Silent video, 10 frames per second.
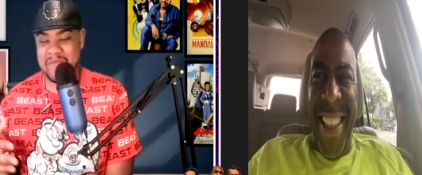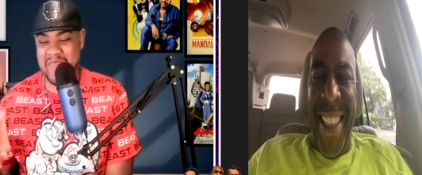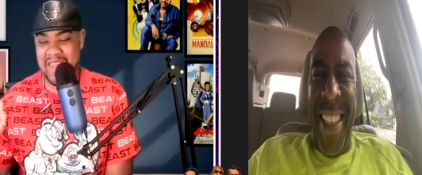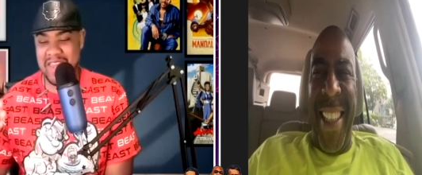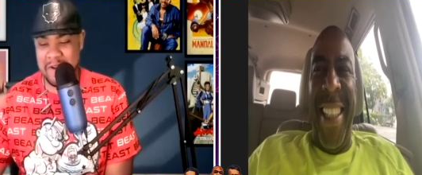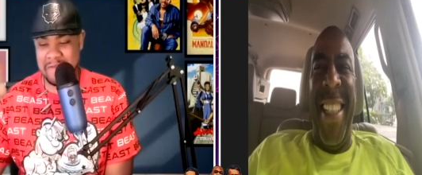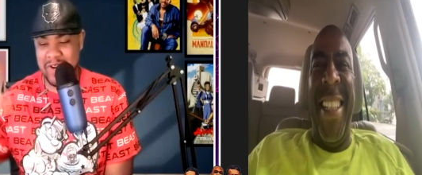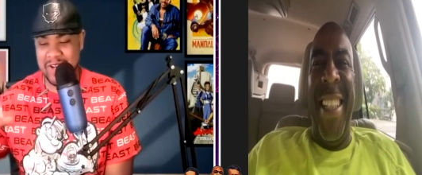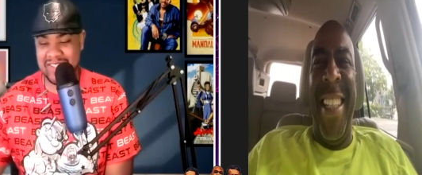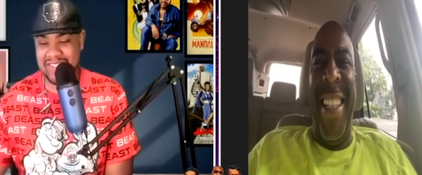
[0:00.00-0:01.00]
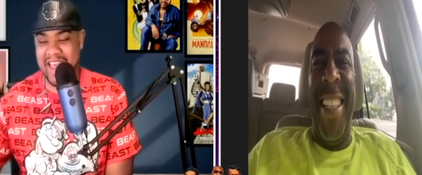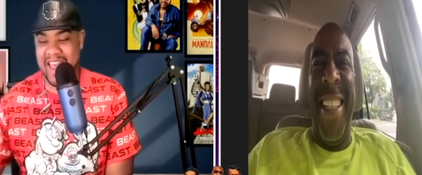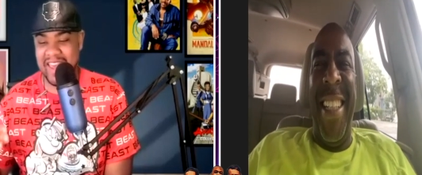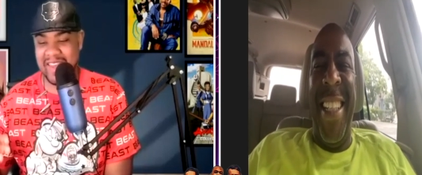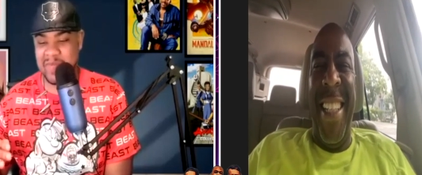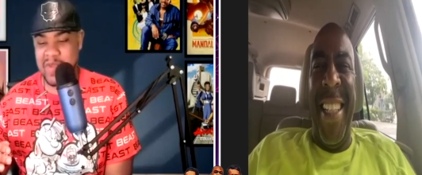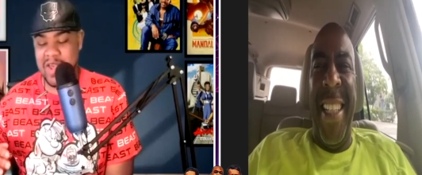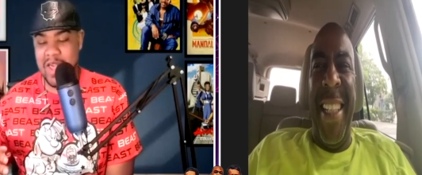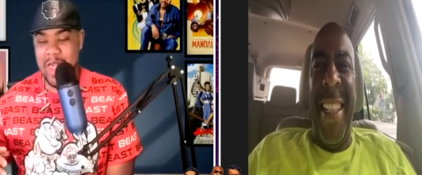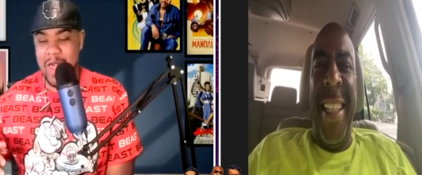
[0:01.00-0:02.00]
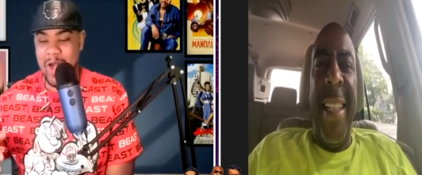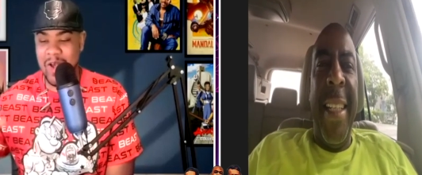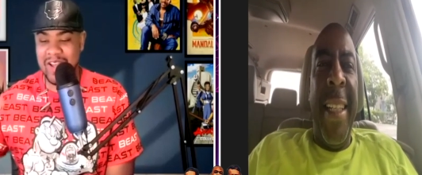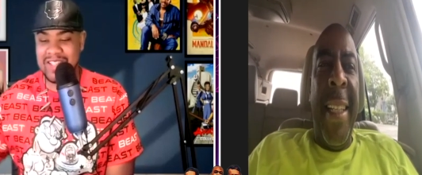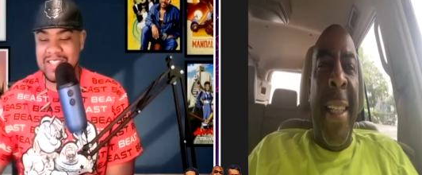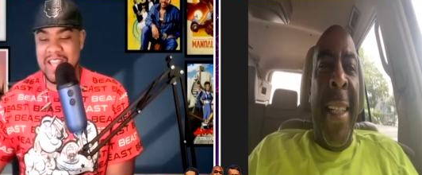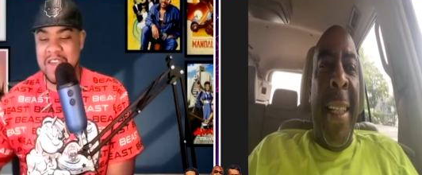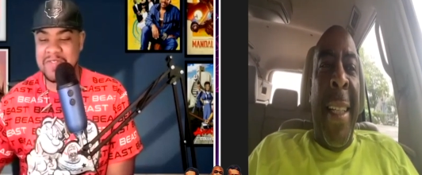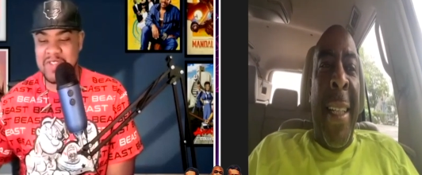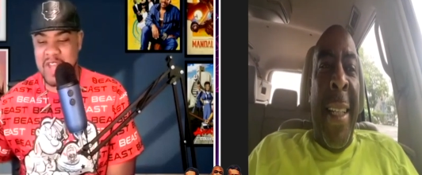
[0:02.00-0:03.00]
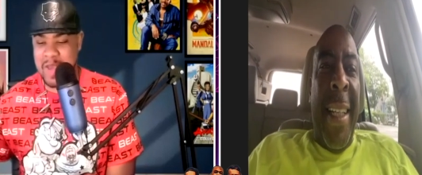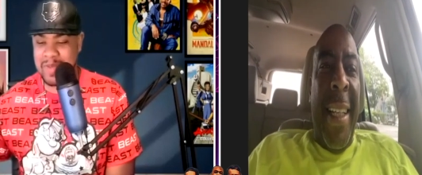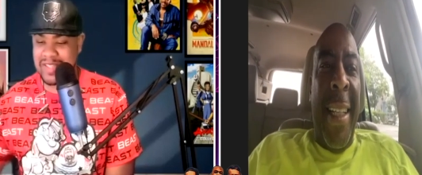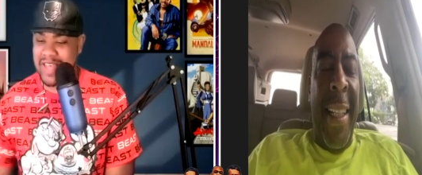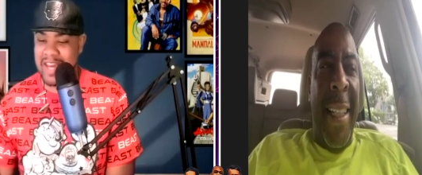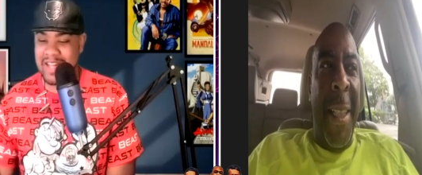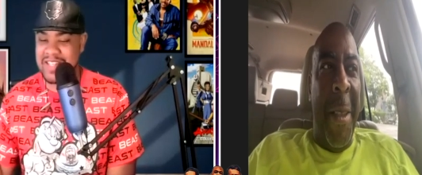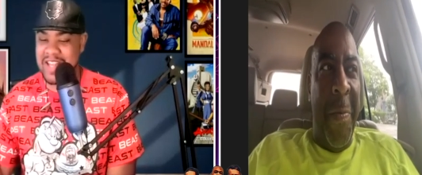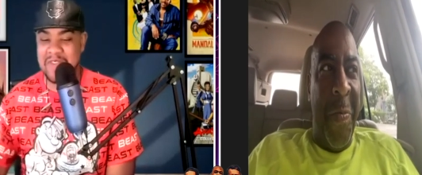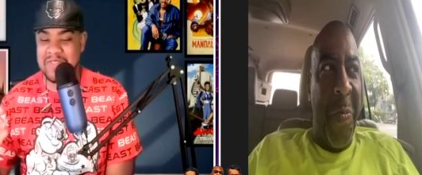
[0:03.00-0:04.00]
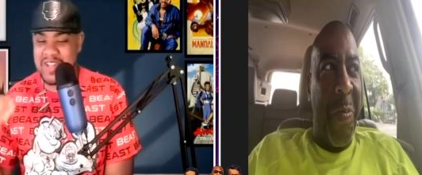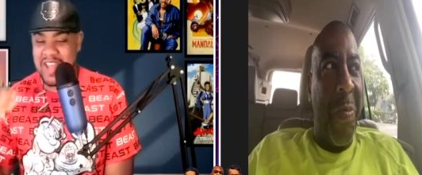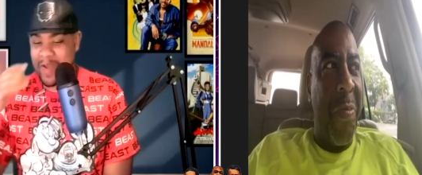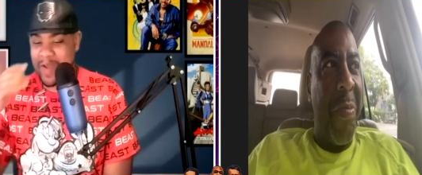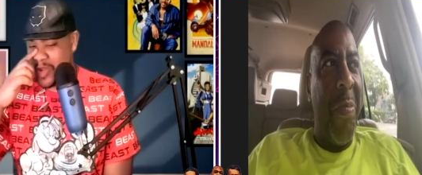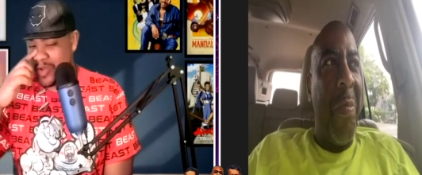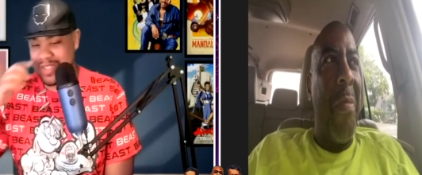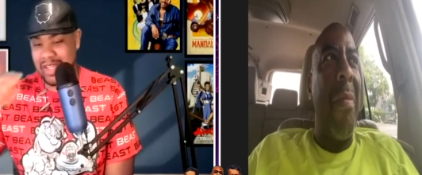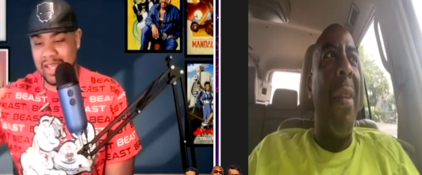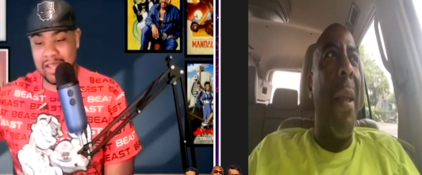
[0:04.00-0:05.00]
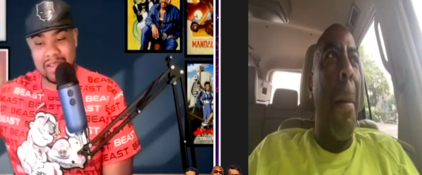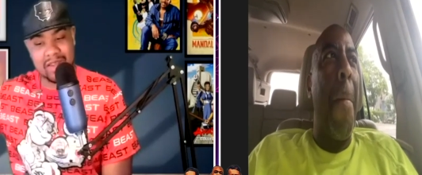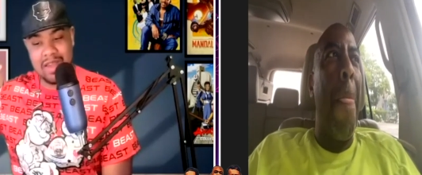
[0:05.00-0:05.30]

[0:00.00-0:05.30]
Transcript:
Speaker 1: being your first time? on Def Jam because not a Def Jam, you see,